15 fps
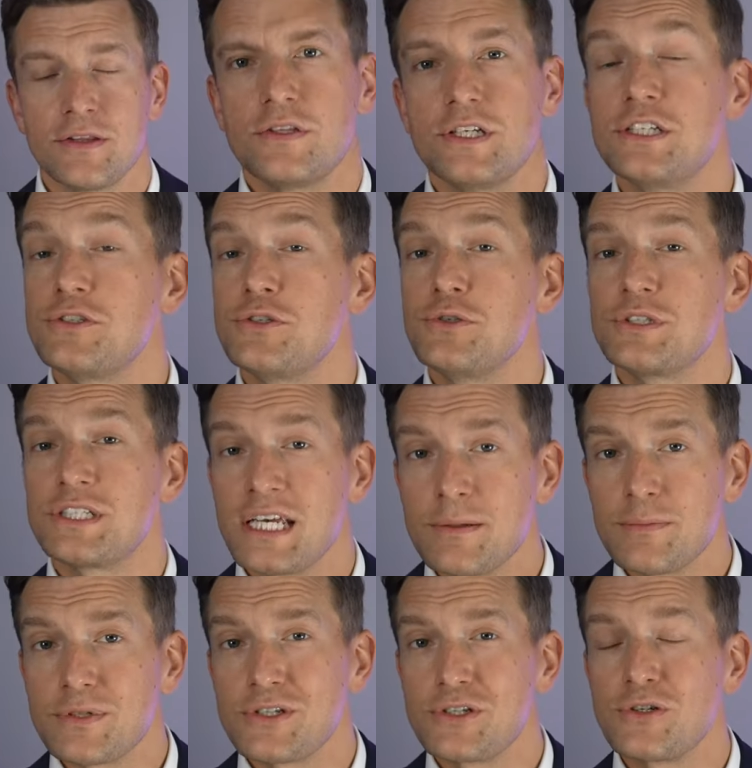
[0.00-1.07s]
These new
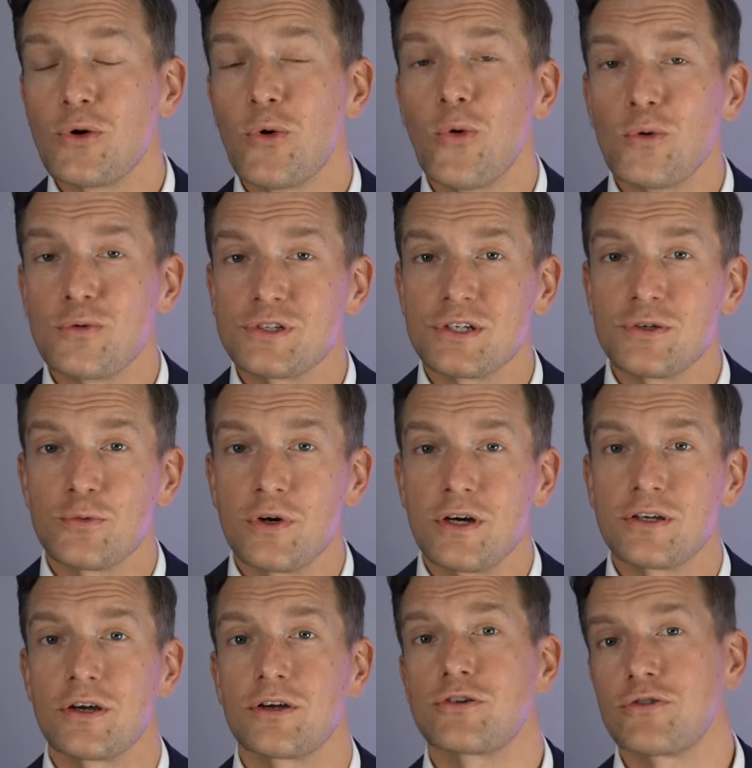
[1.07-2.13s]
tips should also
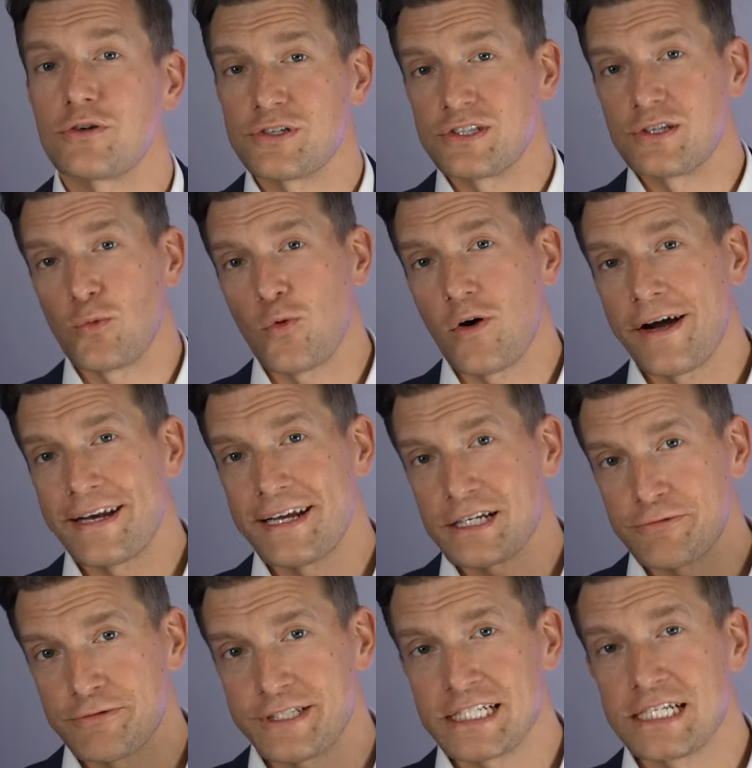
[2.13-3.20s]
work across the
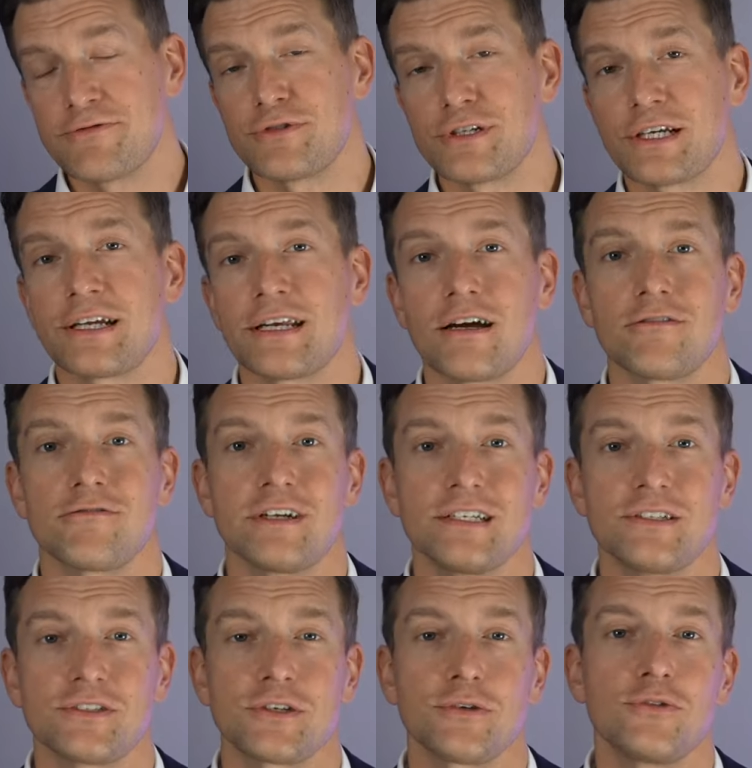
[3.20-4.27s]
Widex receiver and canal
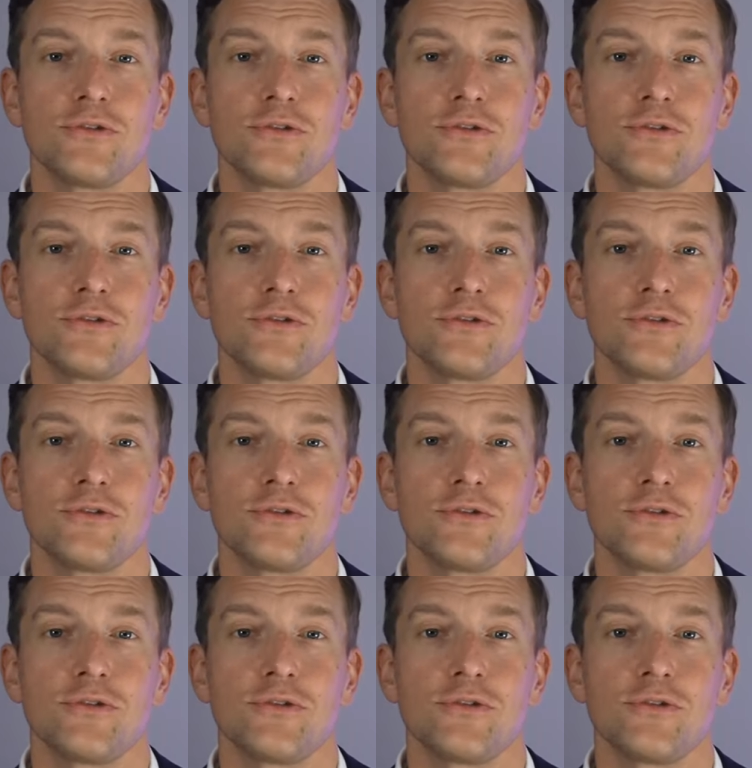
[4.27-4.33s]
range, so